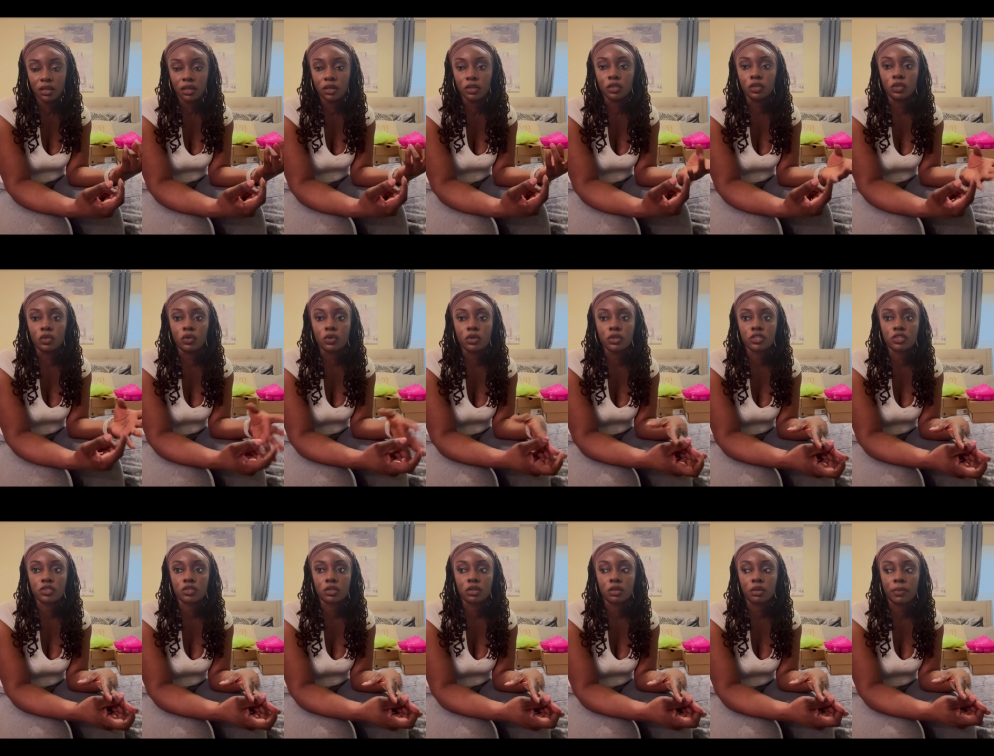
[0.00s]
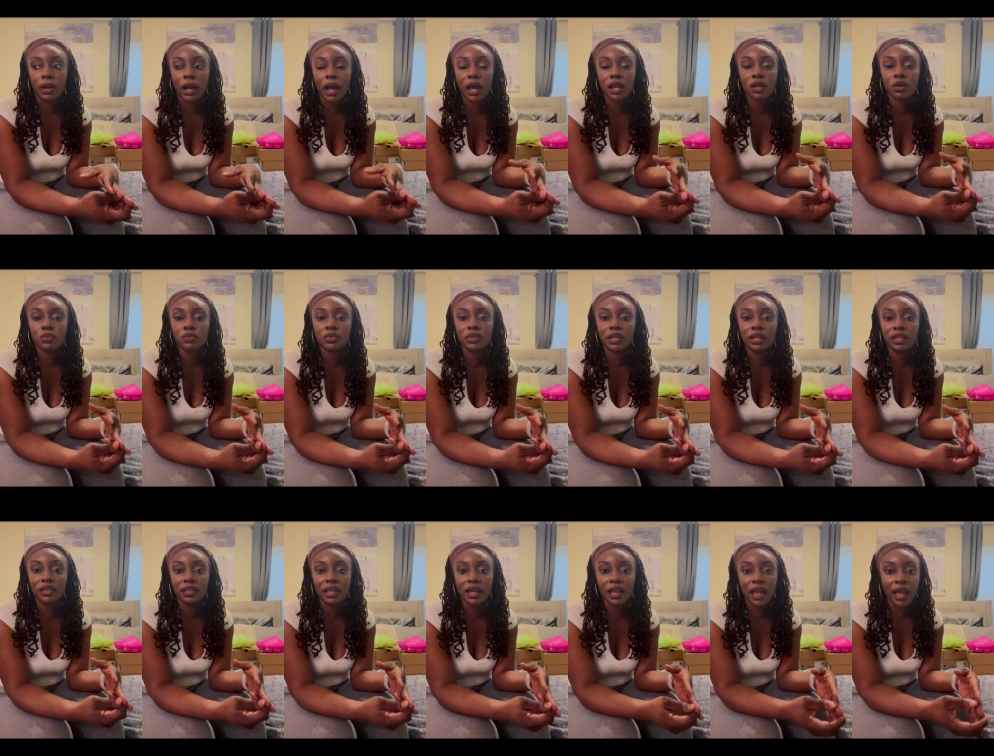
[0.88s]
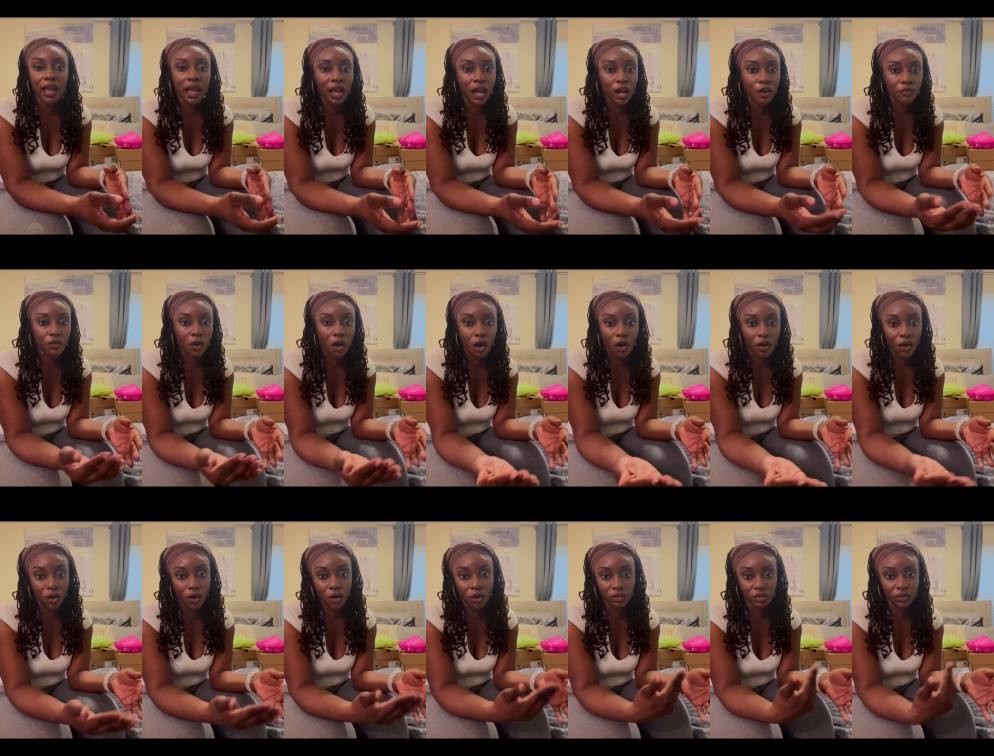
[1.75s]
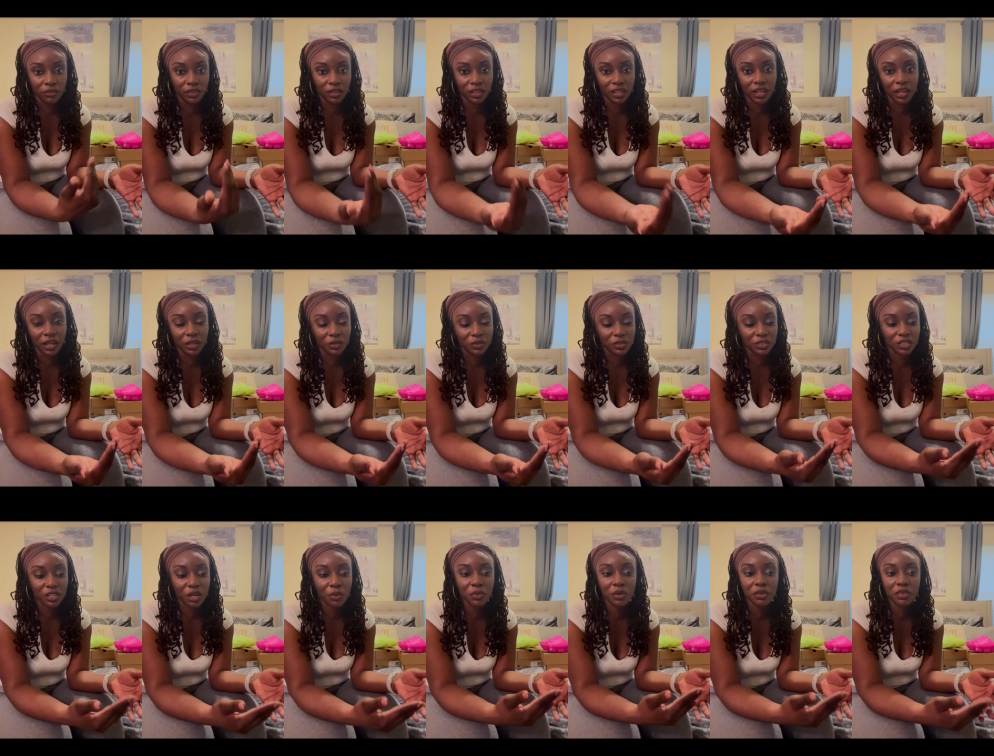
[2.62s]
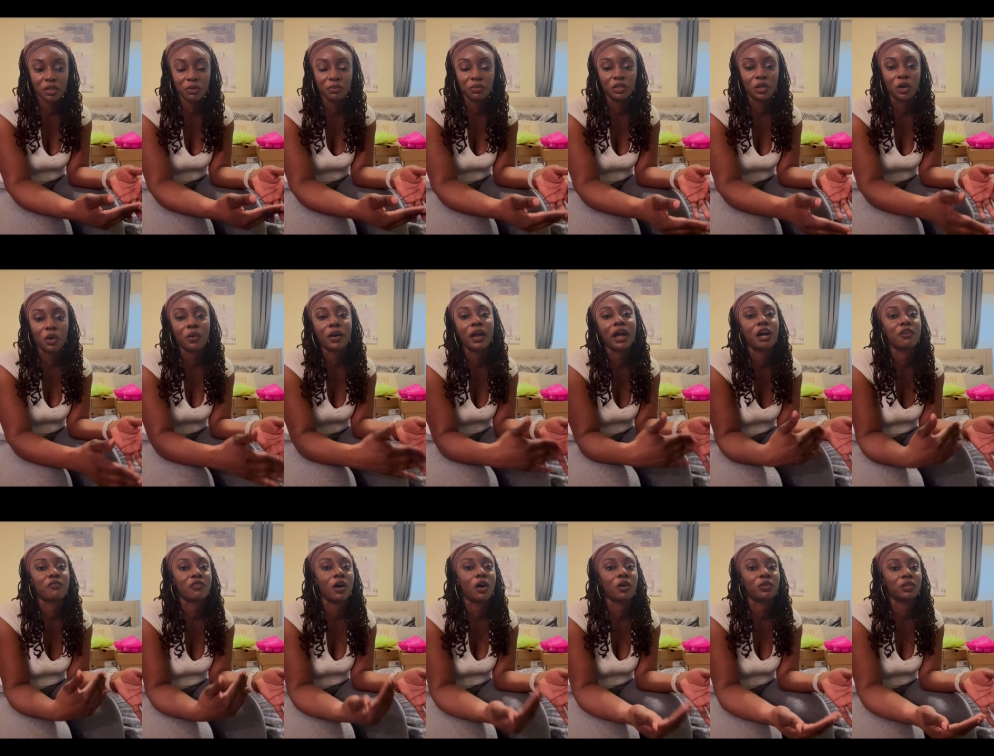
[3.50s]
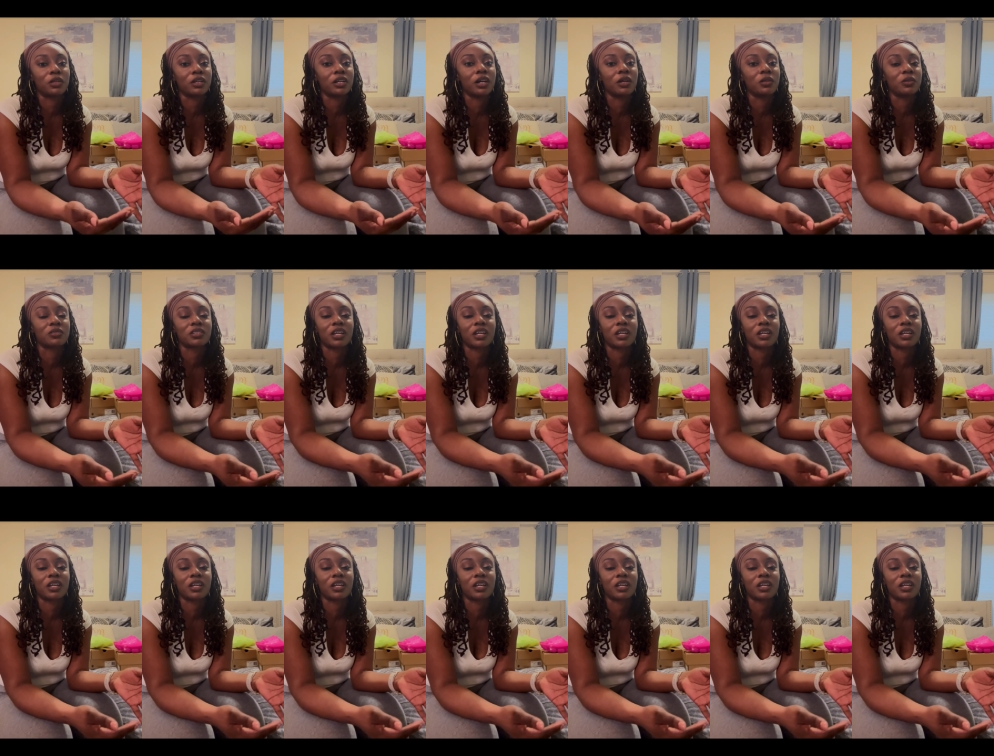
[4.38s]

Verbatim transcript: Nordstrom, I don't think they have all of the colors. Some of them don't have all the colors.